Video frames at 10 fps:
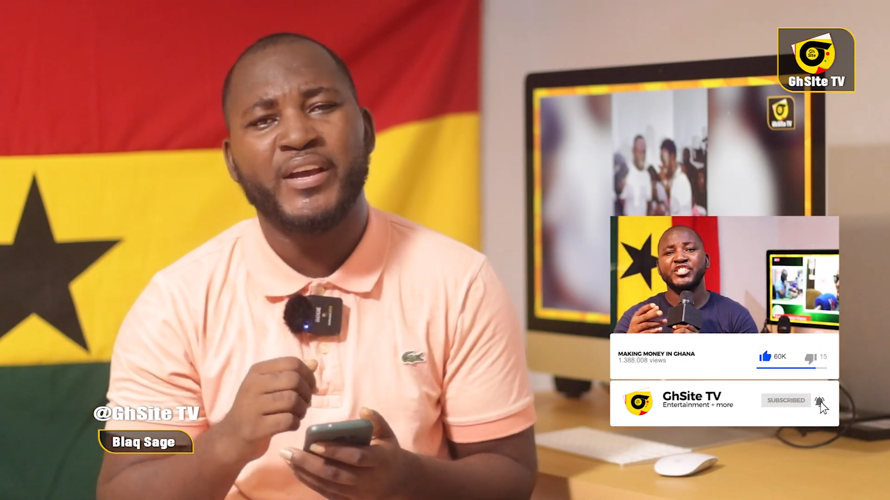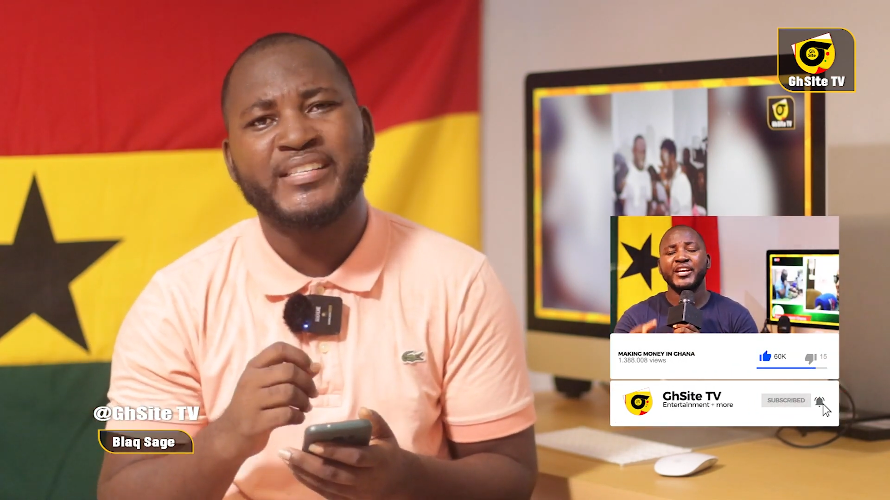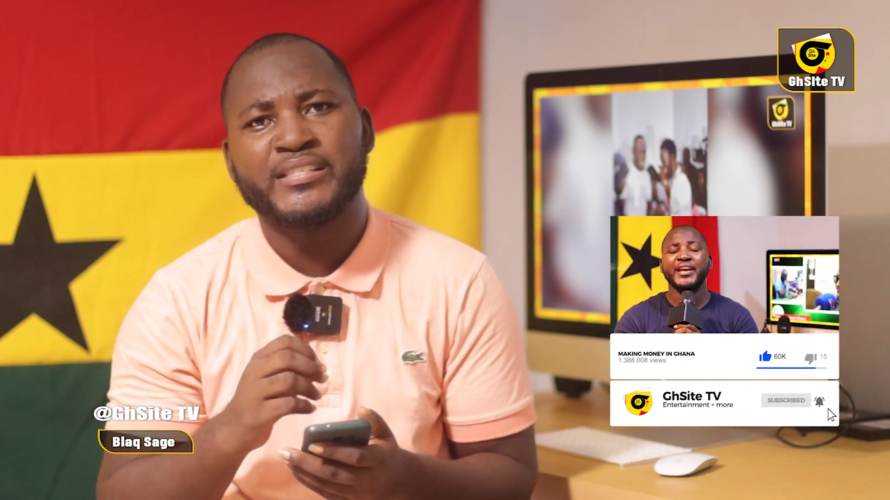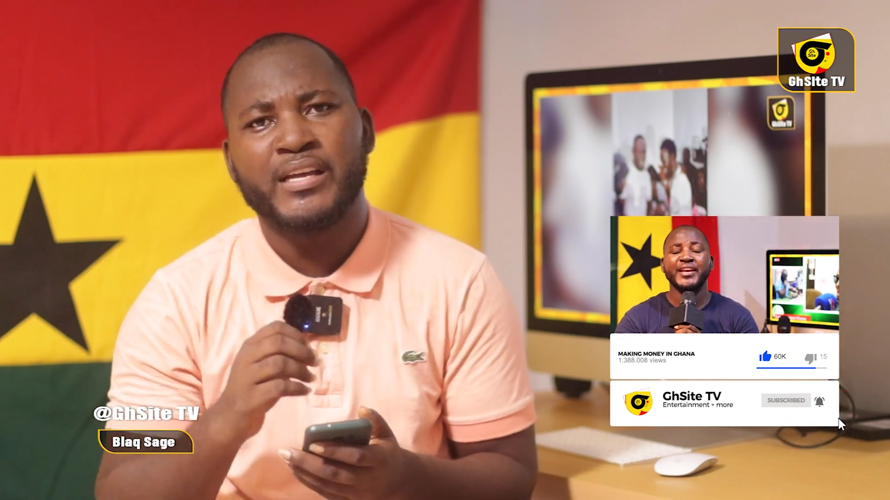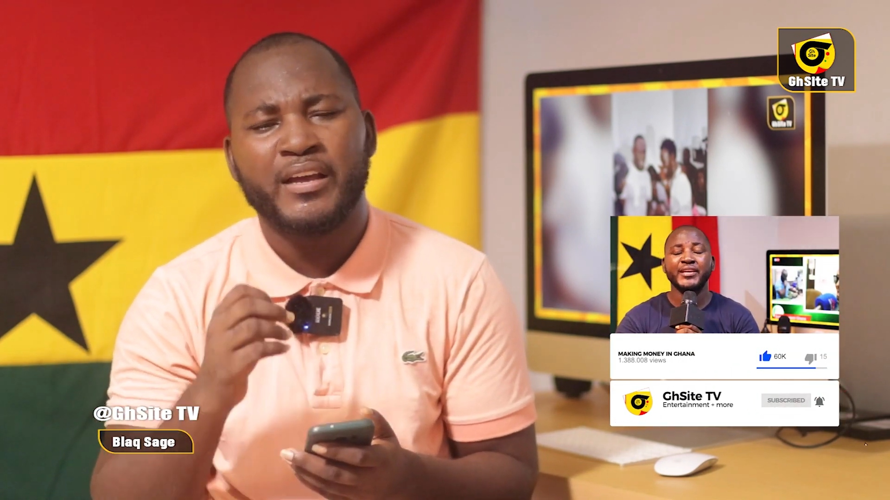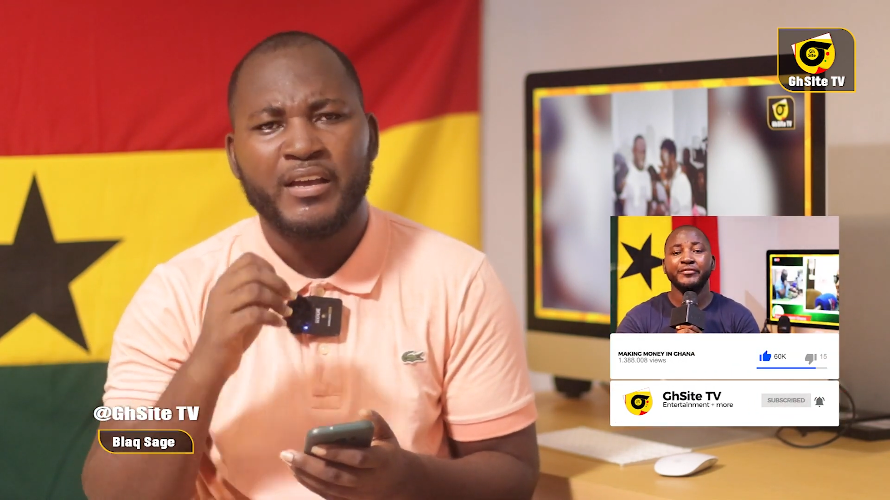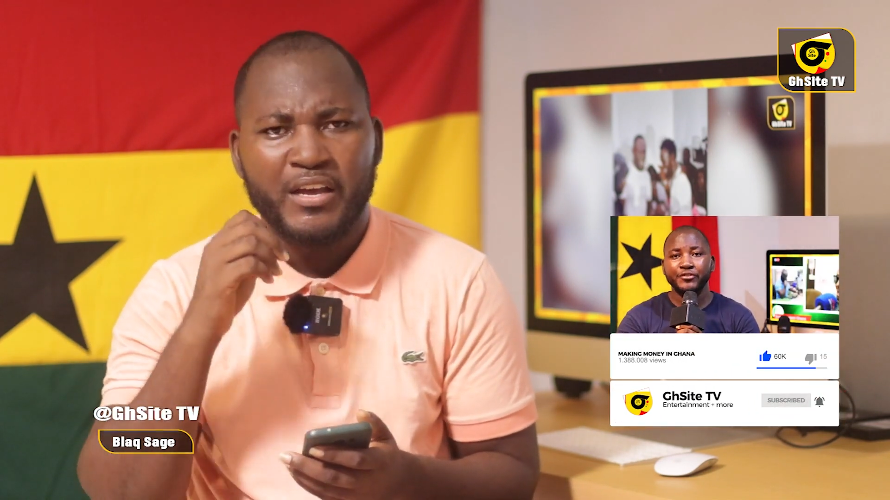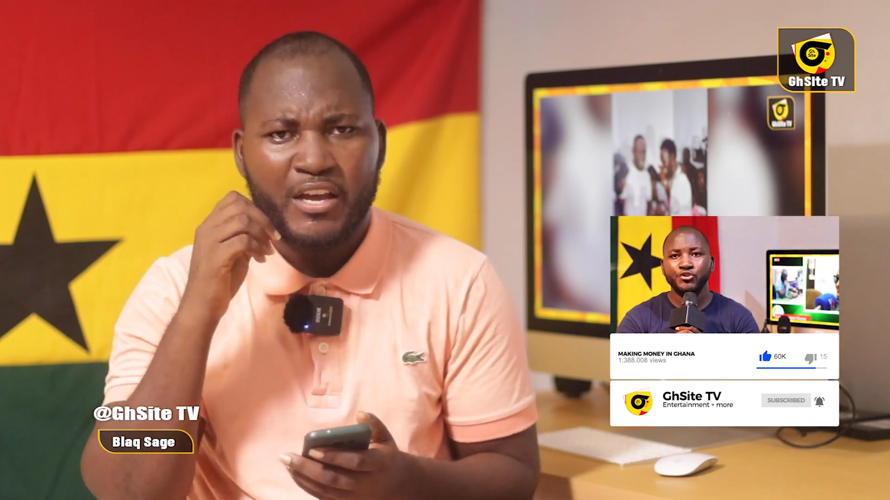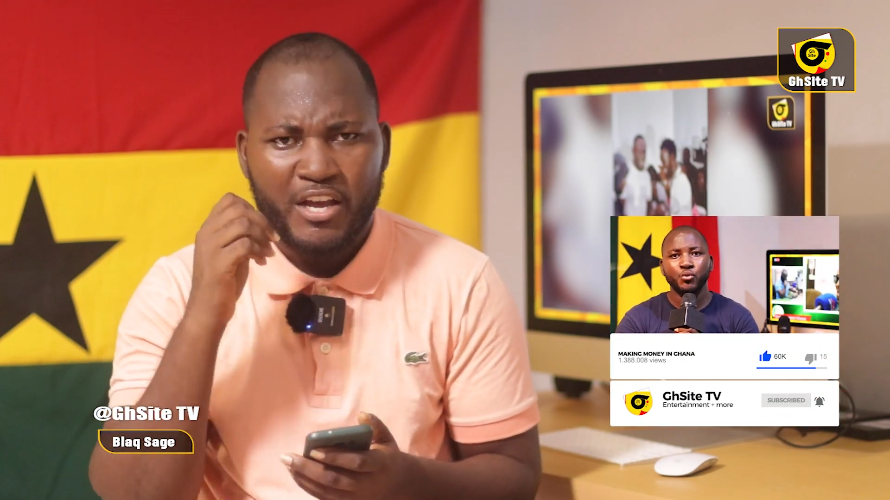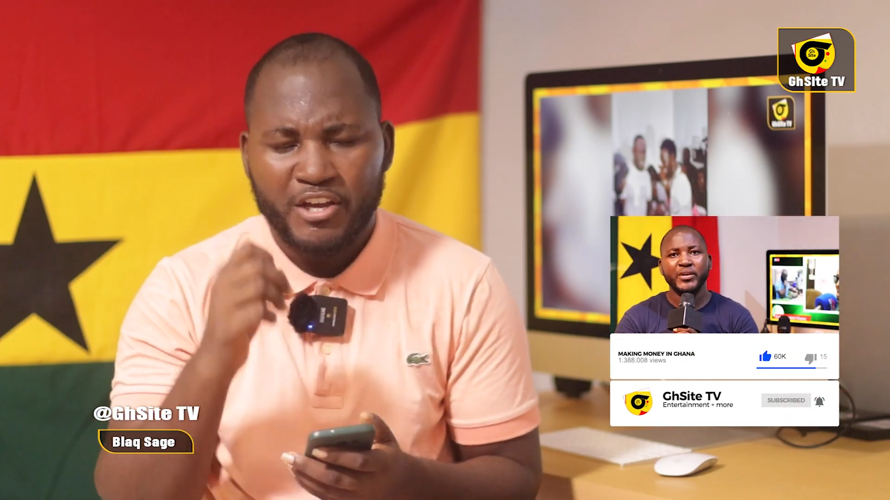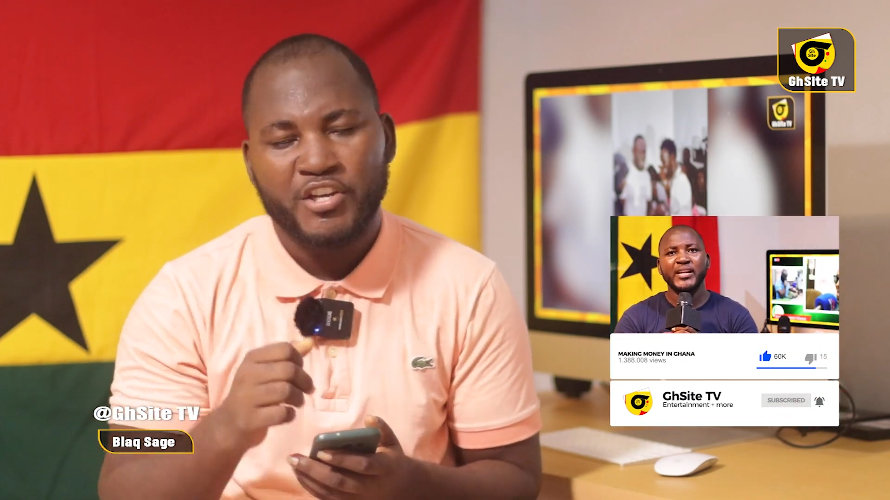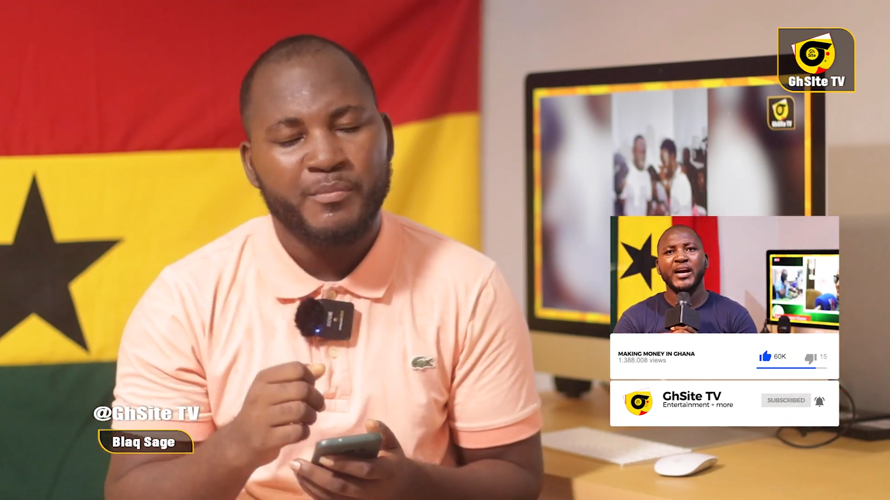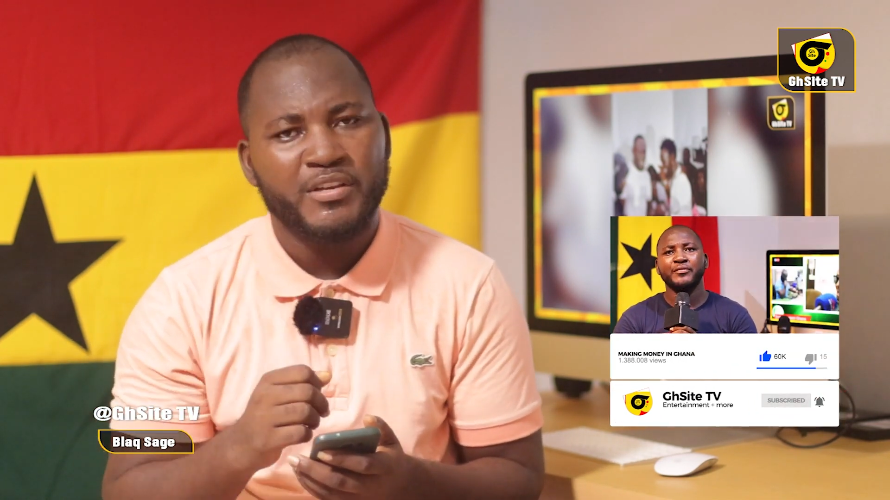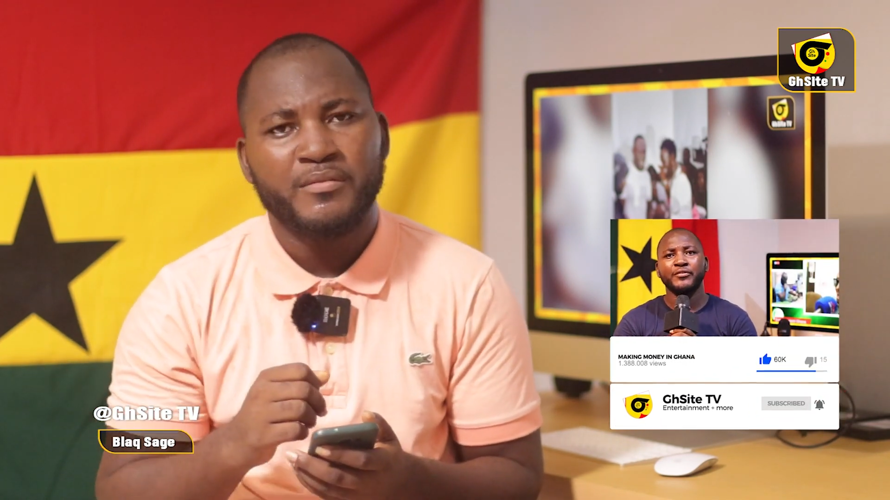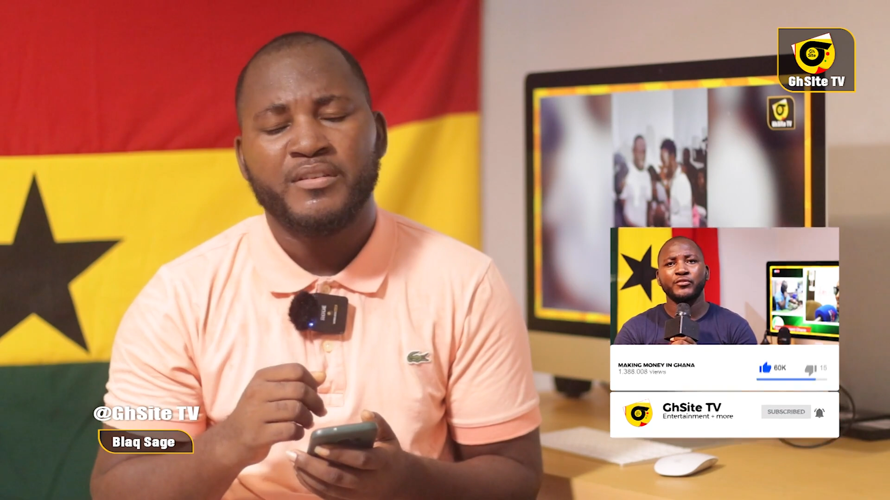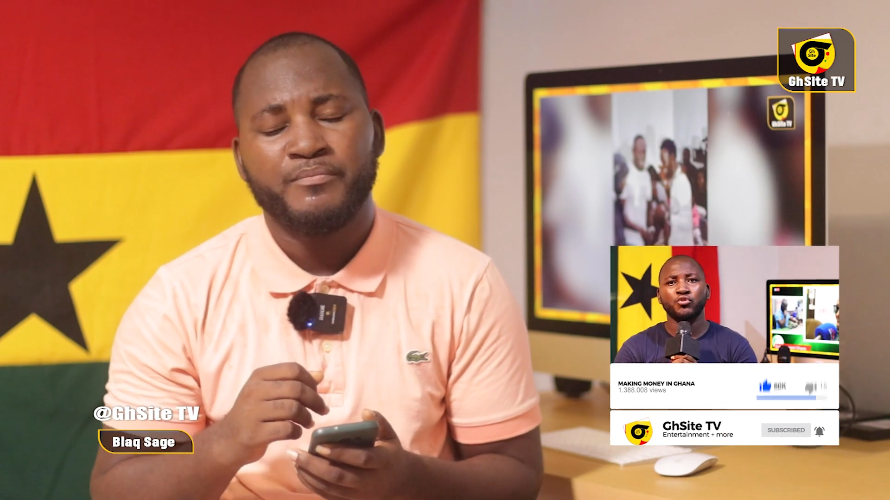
ensa and kebi.